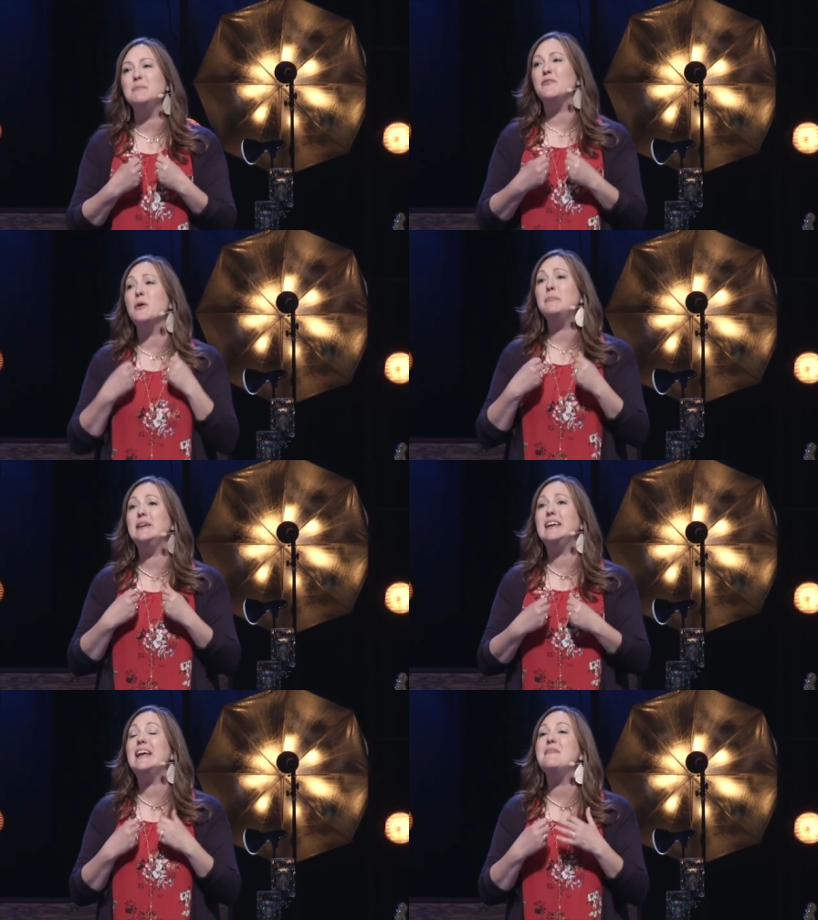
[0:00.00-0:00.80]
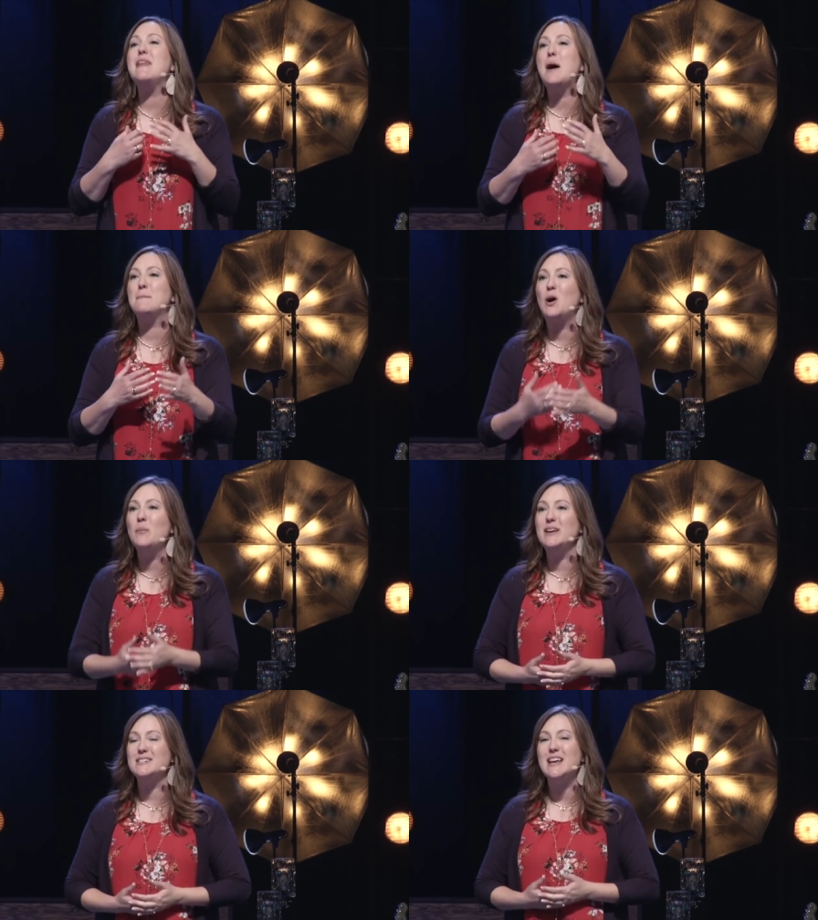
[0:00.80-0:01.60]
in, from me in that
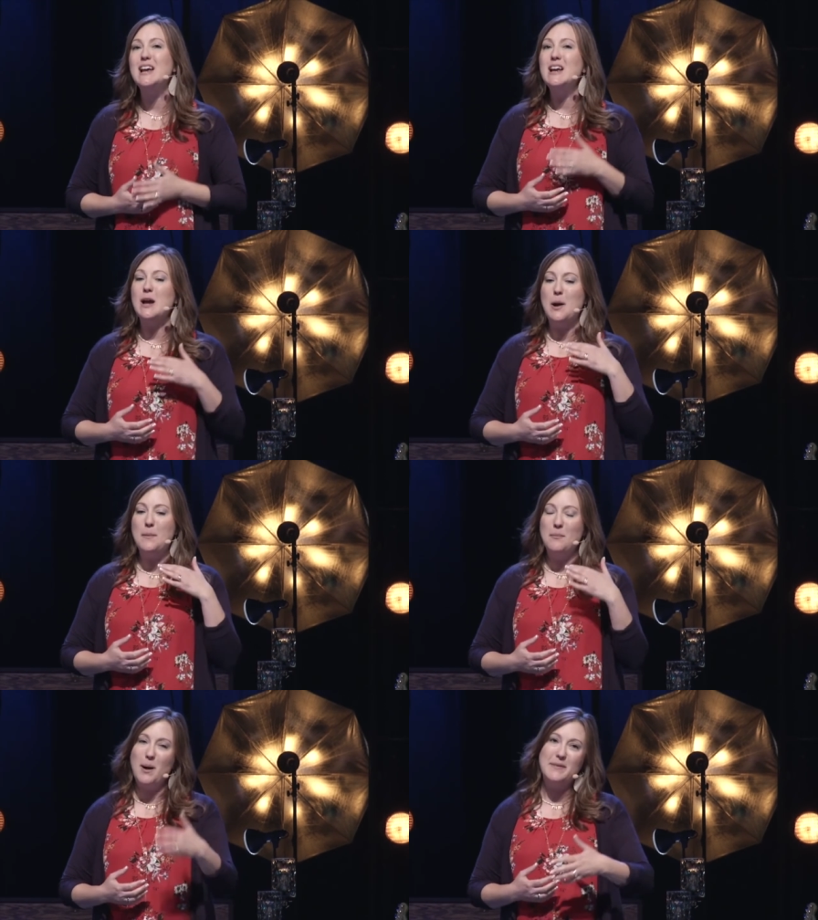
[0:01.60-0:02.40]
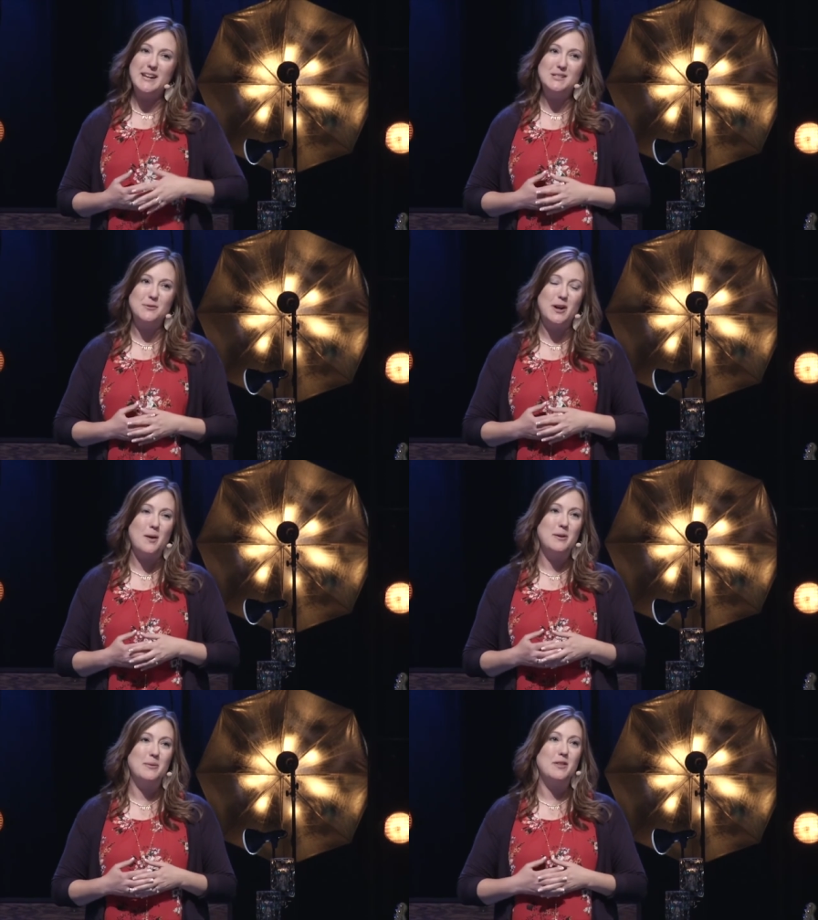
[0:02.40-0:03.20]
moment, Mom, thanks for
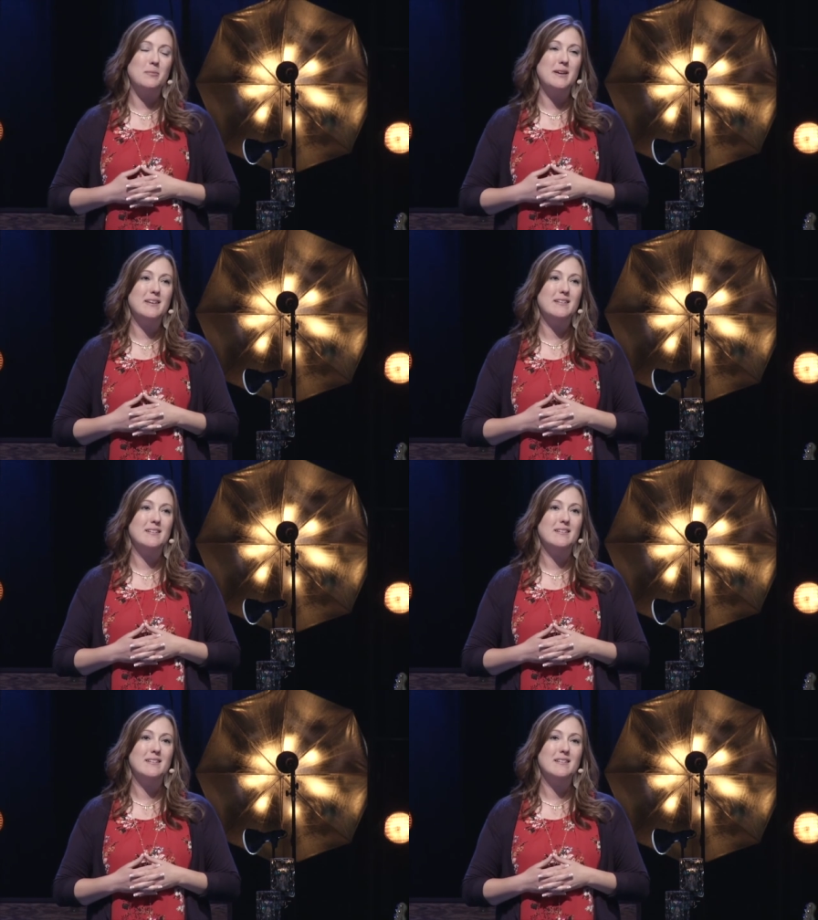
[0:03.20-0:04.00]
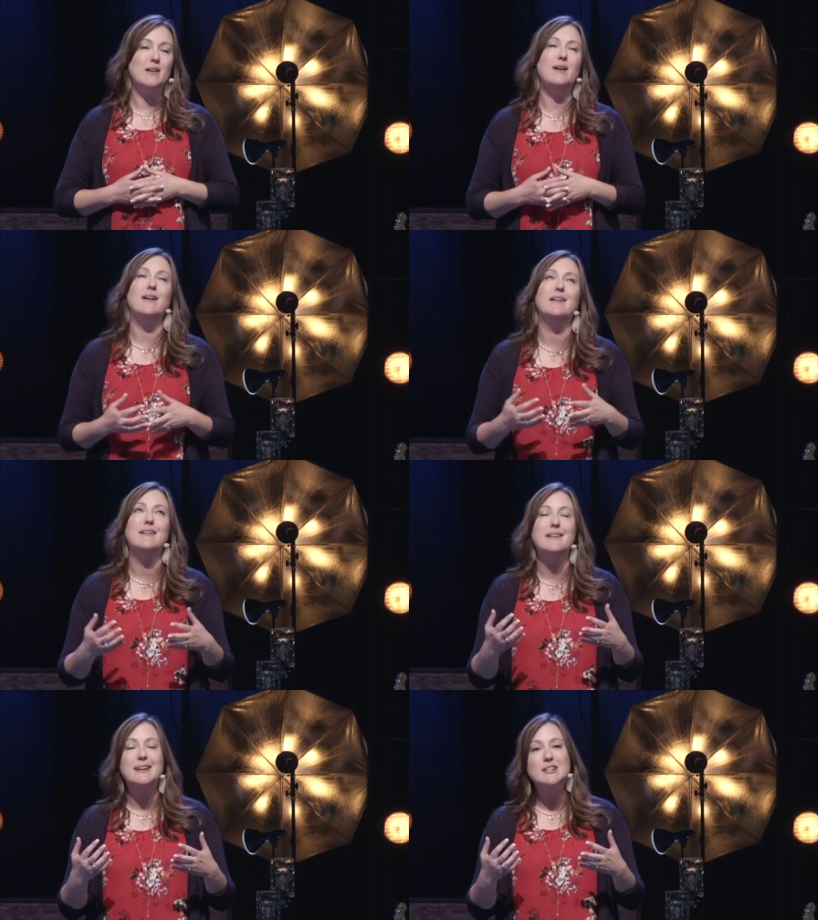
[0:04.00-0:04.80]
coming with me. Ah,
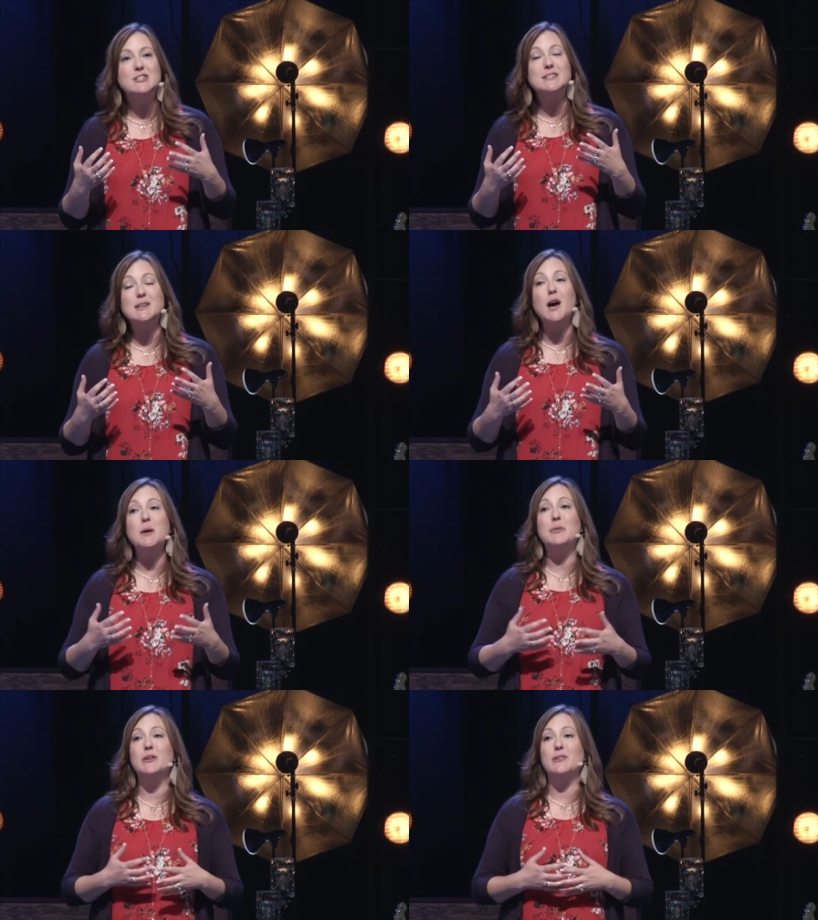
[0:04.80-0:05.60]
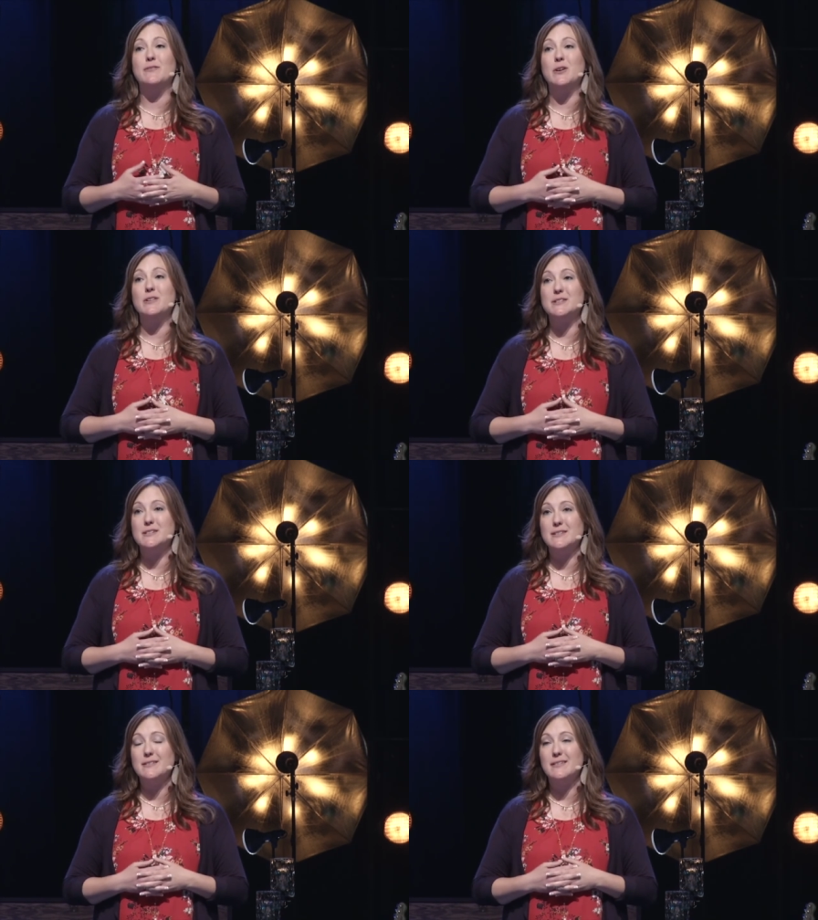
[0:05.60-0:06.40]
she saw I put her
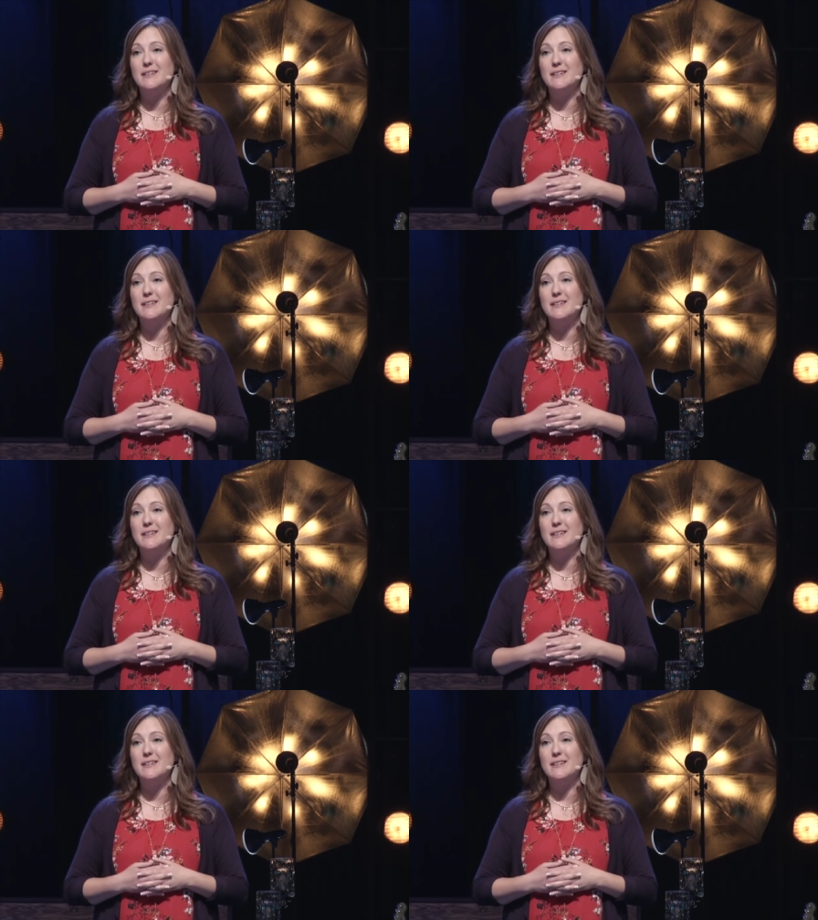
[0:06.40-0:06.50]
first.